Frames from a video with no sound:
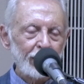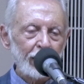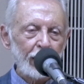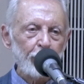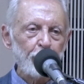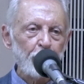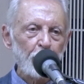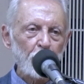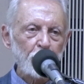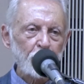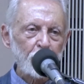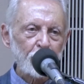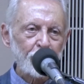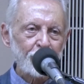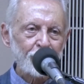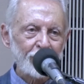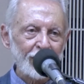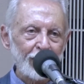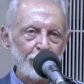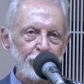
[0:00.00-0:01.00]
a process
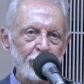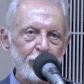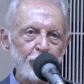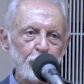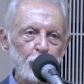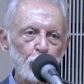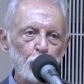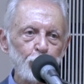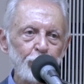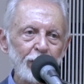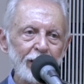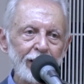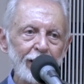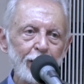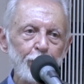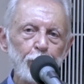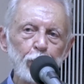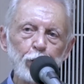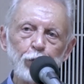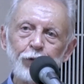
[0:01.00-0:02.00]
of self improvement
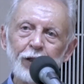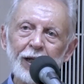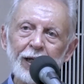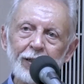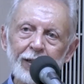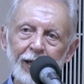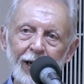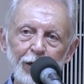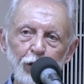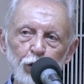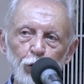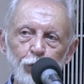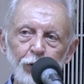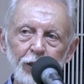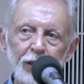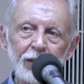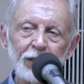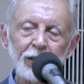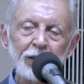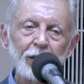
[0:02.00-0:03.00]
in which we are trying
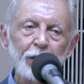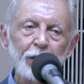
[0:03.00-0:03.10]
to